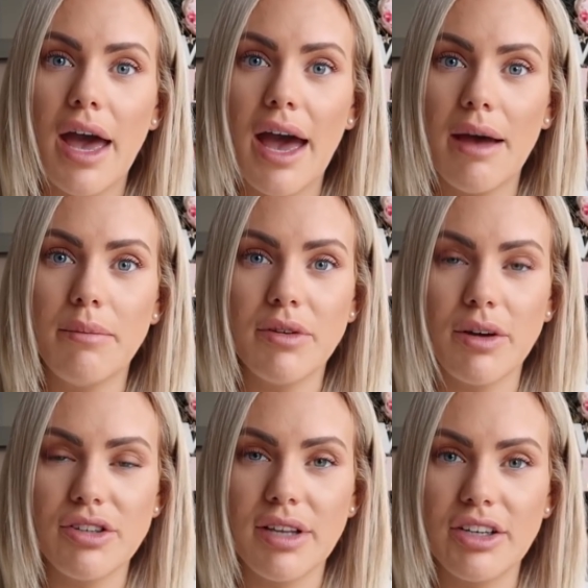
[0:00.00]
So
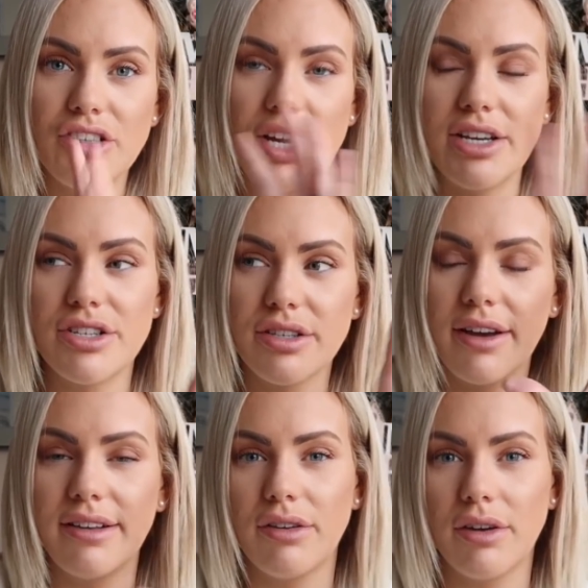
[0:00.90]
I just like to change the
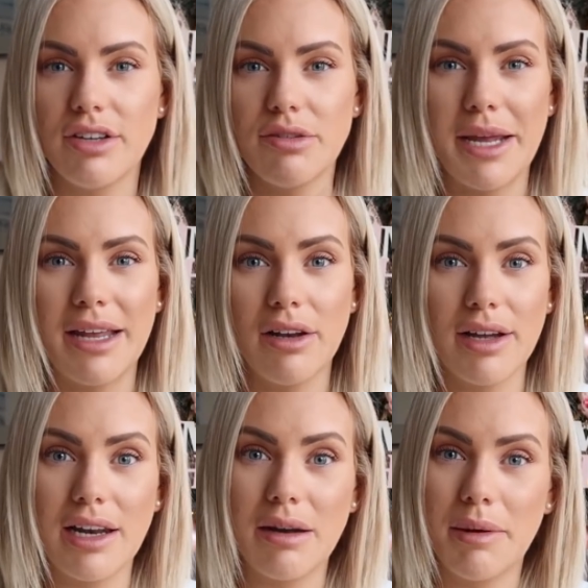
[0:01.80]
sizes on it to make it
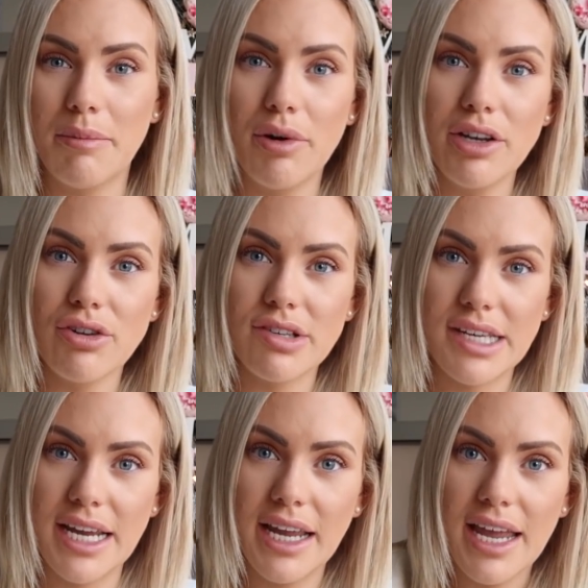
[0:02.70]
look a little bit more
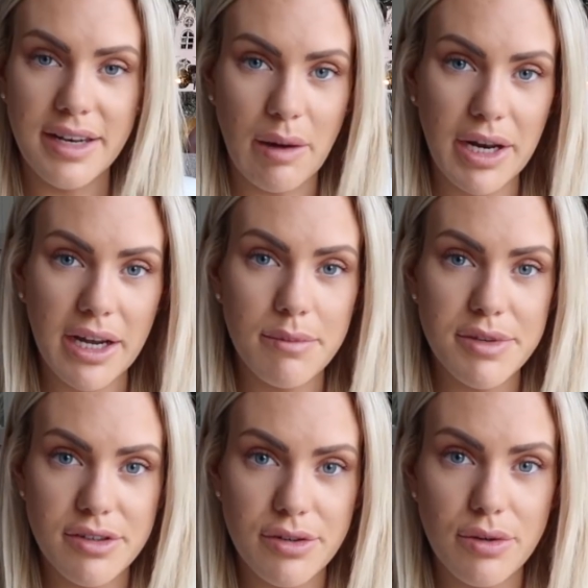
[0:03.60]
interesting. Now, when it
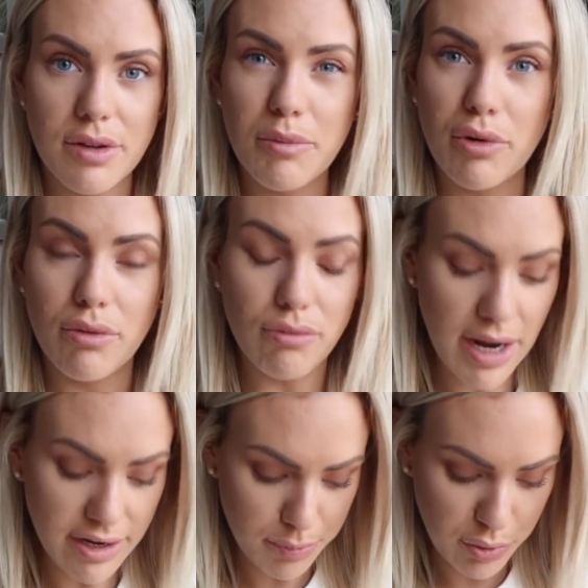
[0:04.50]
comes to the more
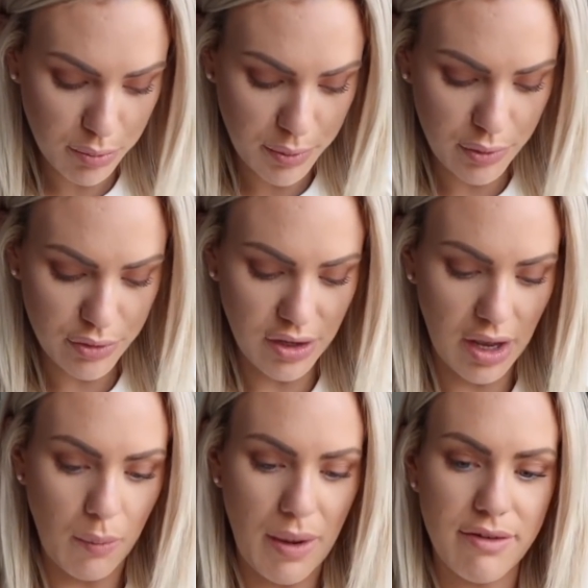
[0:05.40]
red baubles,
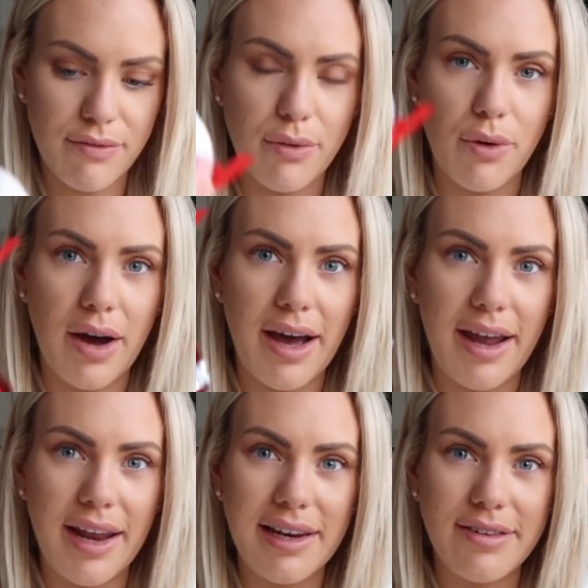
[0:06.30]
I went for
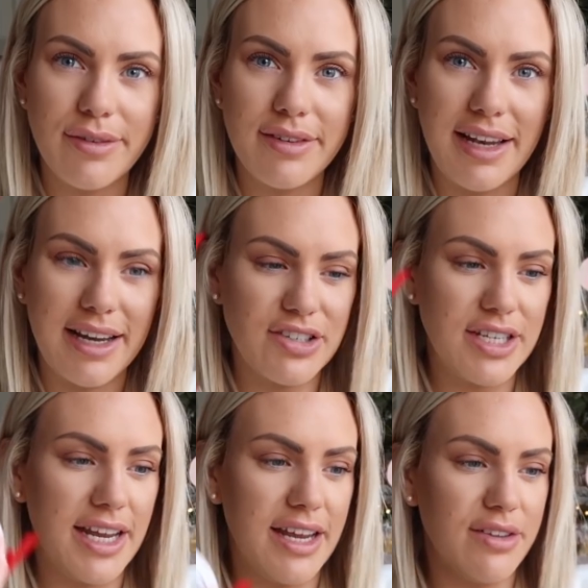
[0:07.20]
a little
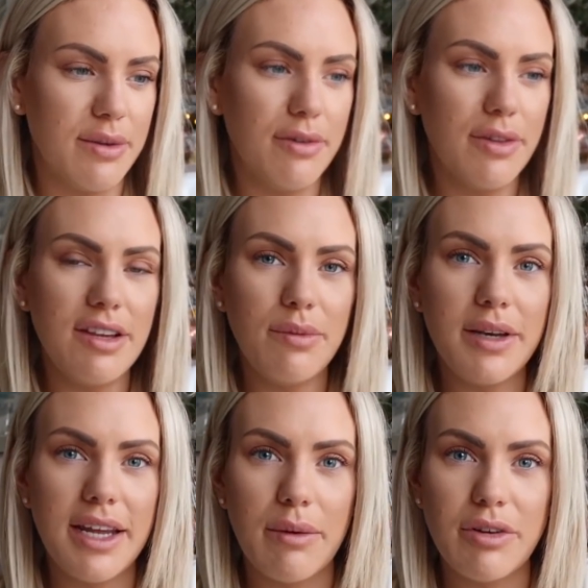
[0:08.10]
selection here. So we've got this
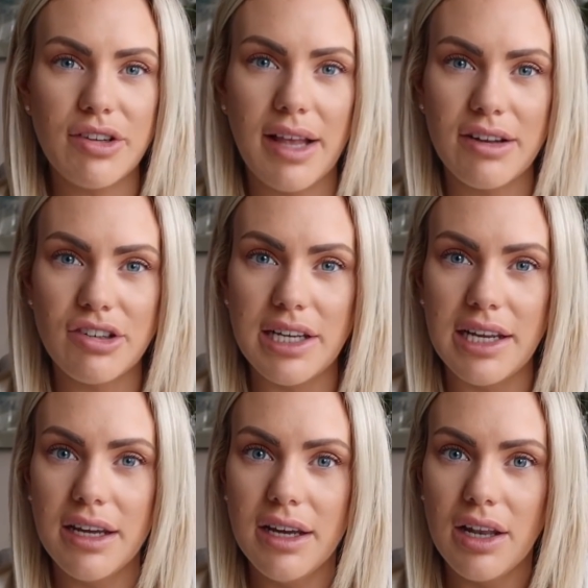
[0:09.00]
one here, which is
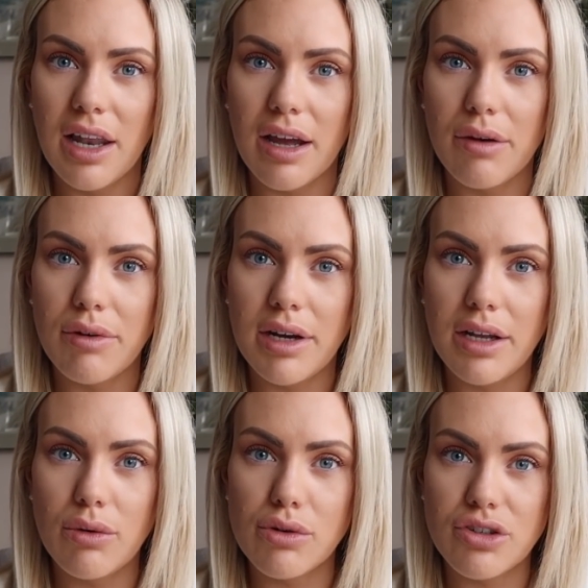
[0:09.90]
actually like a
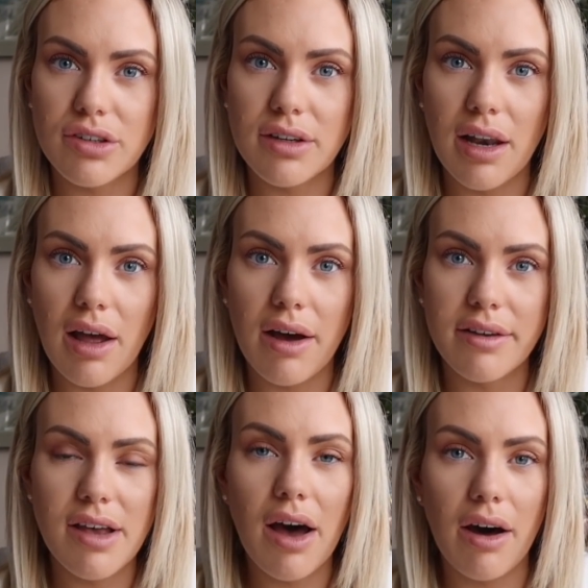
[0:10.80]
really gorgeous
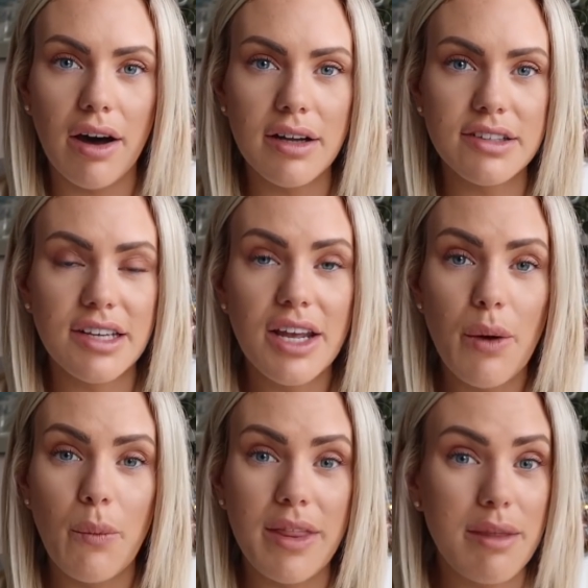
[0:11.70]
glass heart
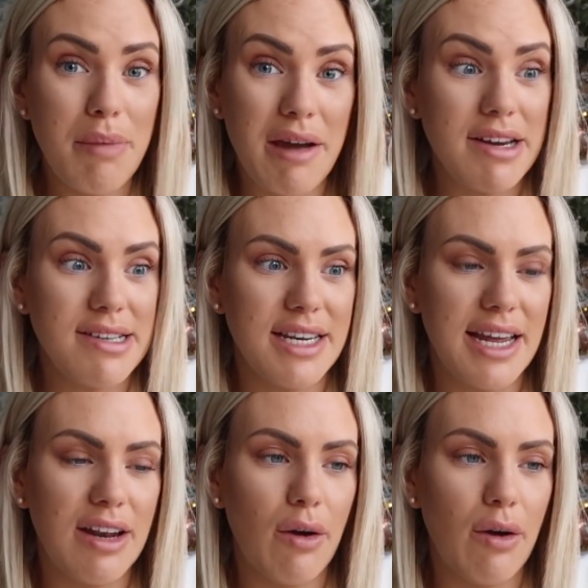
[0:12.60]
with berries in it.